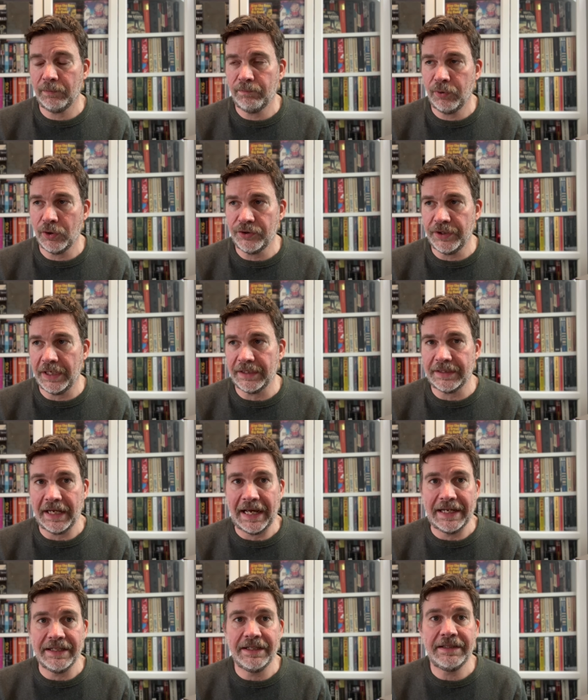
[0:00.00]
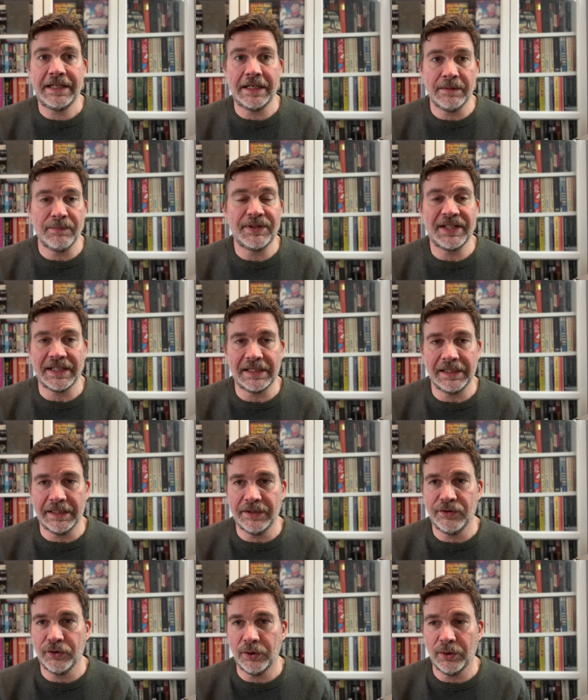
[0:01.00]
project and didn't particularly
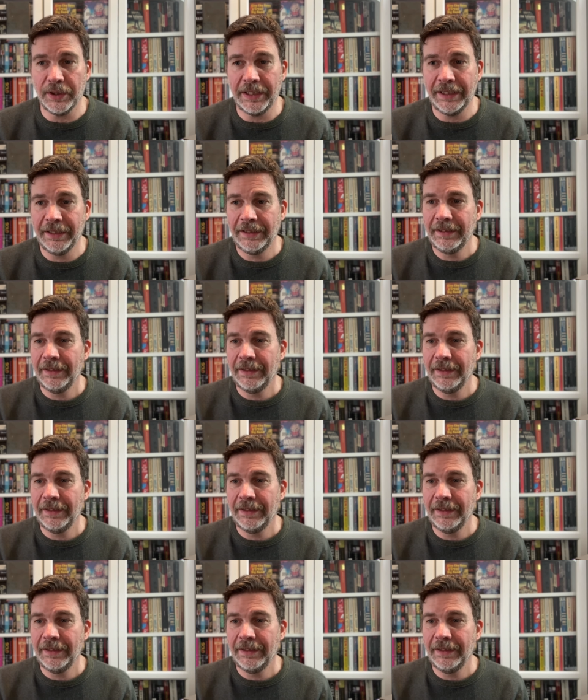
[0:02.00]
enjoy.